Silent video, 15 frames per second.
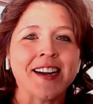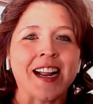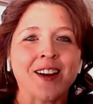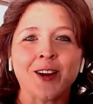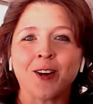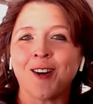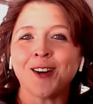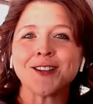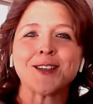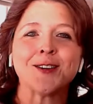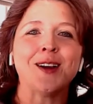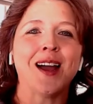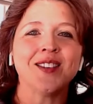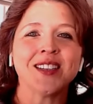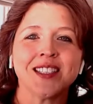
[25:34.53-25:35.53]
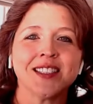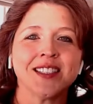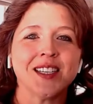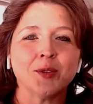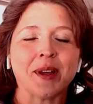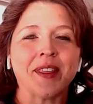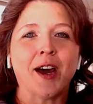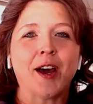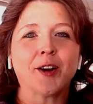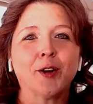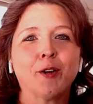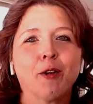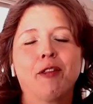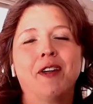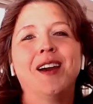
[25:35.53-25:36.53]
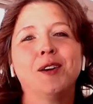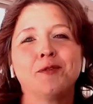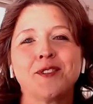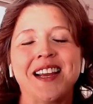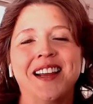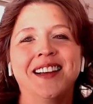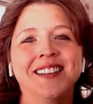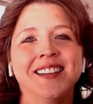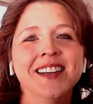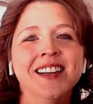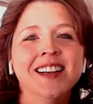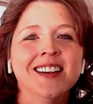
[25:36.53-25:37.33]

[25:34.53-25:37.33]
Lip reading: now you're also having to deal with auto theft and